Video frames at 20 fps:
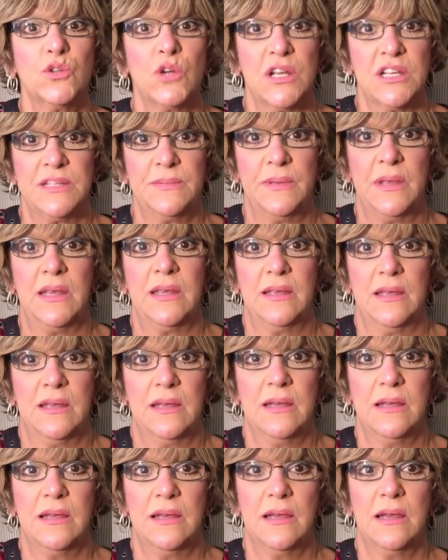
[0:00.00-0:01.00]
Trust me.
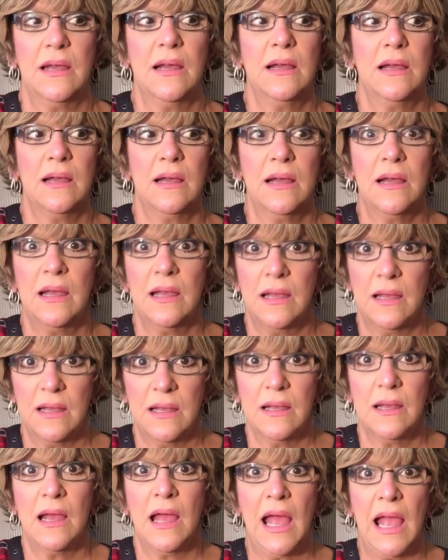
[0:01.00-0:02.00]

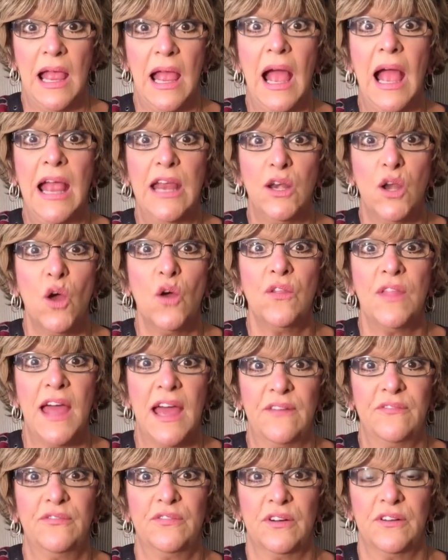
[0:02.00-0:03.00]
I, I know
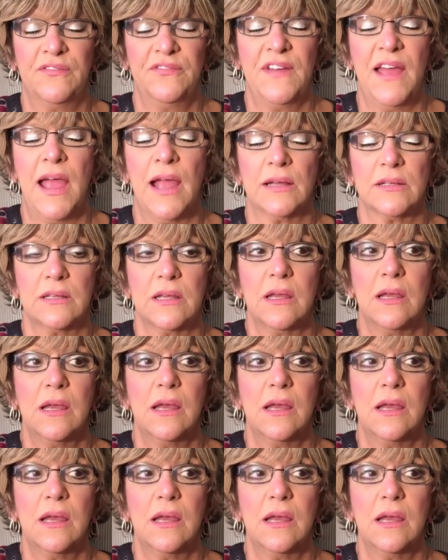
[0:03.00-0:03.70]
that for a fact.